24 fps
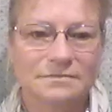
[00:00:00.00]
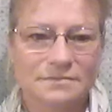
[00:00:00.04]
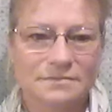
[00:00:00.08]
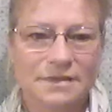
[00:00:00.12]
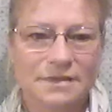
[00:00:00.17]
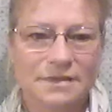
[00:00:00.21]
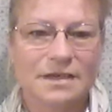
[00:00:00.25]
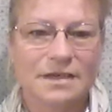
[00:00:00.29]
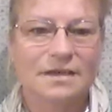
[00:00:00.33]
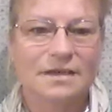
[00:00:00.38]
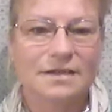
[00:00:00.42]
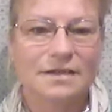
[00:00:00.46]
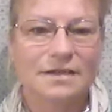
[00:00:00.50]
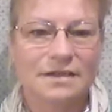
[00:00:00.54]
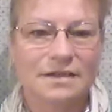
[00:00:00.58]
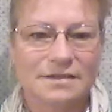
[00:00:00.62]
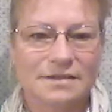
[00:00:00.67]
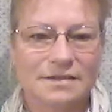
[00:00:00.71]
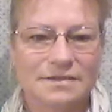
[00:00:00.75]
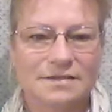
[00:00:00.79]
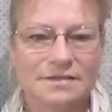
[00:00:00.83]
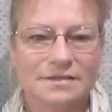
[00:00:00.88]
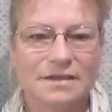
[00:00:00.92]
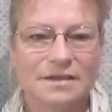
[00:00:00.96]
Yeah,
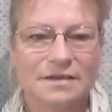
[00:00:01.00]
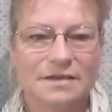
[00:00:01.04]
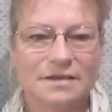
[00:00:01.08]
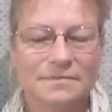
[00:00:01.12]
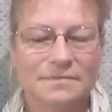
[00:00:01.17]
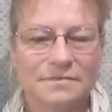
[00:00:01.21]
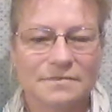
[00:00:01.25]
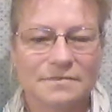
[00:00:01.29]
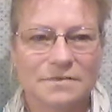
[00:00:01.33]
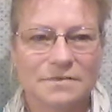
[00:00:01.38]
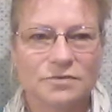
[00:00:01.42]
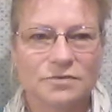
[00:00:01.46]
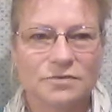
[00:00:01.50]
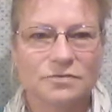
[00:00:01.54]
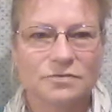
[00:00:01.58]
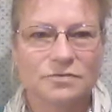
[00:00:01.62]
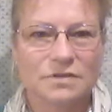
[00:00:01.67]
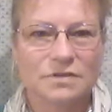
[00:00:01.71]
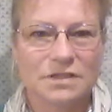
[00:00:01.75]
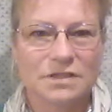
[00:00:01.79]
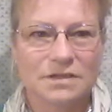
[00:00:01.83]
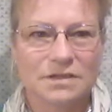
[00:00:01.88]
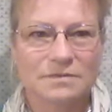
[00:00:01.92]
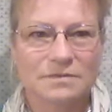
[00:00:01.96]
it's mm-hmm. um,
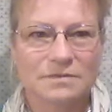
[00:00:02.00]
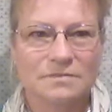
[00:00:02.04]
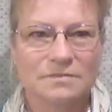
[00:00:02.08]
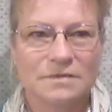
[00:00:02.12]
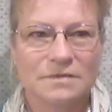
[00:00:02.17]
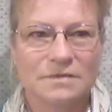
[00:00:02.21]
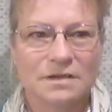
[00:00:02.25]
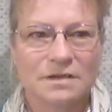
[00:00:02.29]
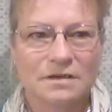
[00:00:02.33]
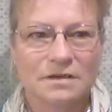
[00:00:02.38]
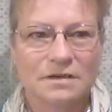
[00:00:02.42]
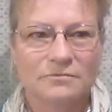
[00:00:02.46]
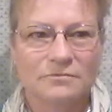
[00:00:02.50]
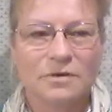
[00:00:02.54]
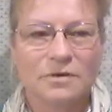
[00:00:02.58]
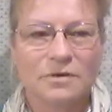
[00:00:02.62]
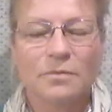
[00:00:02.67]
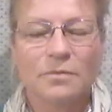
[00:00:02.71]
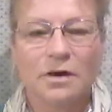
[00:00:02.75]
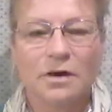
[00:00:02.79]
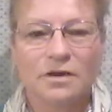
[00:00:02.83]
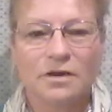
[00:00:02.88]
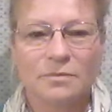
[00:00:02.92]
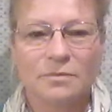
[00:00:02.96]
truly
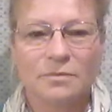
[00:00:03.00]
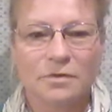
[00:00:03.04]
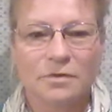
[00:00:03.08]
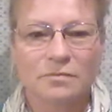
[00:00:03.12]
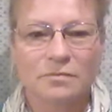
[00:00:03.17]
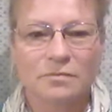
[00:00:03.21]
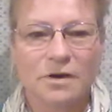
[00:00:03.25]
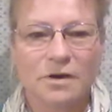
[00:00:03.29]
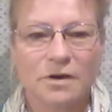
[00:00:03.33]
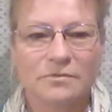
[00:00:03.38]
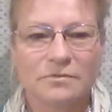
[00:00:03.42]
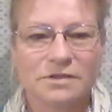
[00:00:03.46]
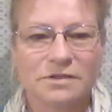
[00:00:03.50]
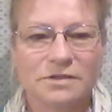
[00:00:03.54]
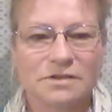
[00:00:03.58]
remarkable. So how'd, you start the